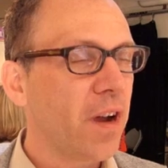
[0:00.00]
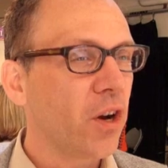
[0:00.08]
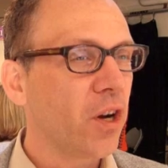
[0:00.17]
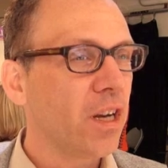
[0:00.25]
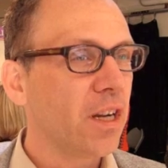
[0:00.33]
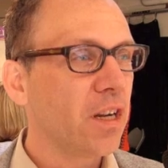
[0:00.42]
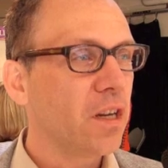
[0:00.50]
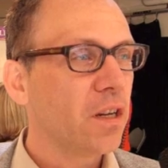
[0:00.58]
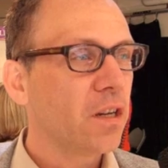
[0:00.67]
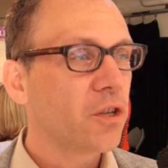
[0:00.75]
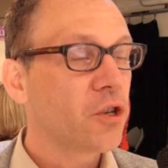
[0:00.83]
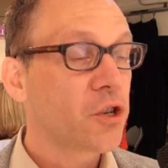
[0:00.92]
very
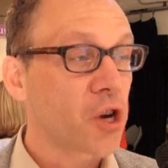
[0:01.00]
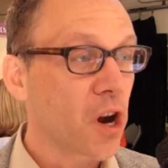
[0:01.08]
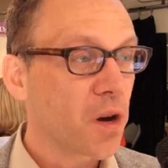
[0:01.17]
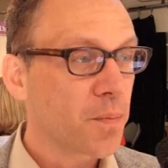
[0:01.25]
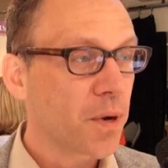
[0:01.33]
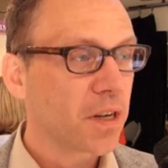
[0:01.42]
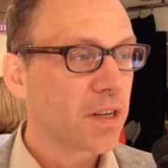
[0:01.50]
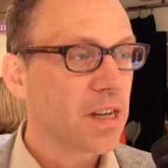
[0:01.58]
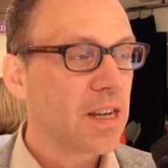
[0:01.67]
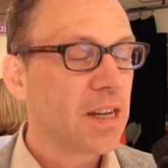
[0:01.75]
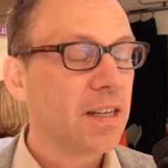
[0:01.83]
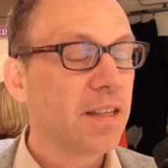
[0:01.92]
sharp
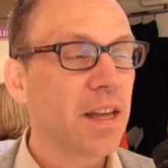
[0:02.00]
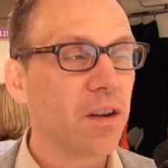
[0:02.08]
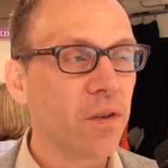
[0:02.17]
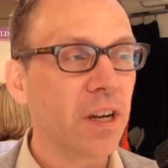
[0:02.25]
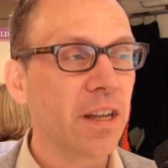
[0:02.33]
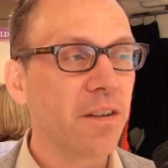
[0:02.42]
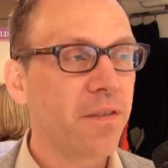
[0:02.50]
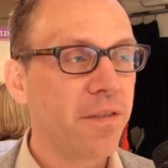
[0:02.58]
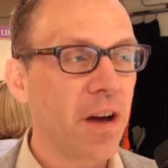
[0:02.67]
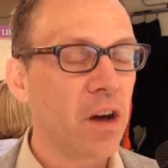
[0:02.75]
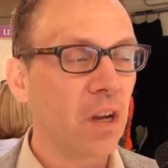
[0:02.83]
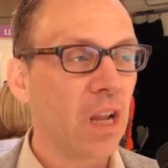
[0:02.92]
that really
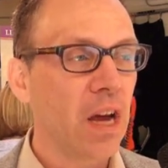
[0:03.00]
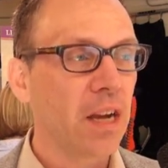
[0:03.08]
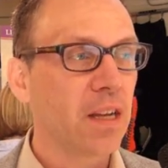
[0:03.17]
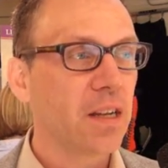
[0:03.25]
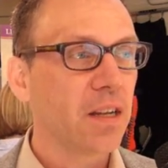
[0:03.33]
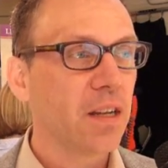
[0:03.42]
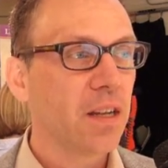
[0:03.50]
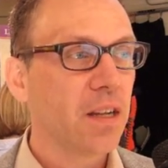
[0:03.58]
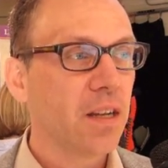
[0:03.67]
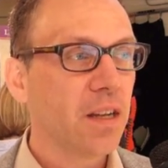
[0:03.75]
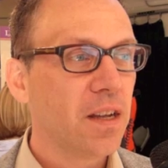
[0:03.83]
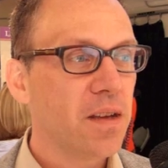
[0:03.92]
felt like
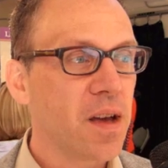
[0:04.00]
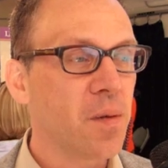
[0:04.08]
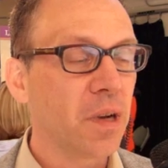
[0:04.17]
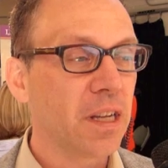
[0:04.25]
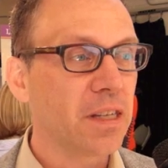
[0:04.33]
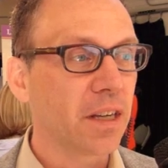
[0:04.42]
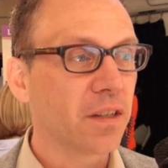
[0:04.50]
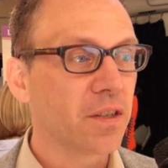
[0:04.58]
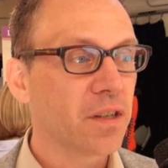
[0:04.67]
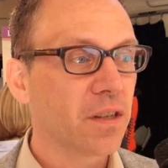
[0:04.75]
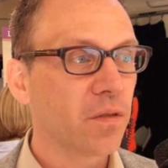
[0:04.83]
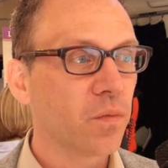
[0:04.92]
Emily
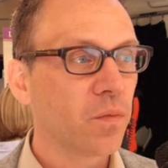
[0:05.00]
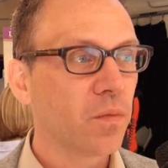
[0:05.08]
Dickinson.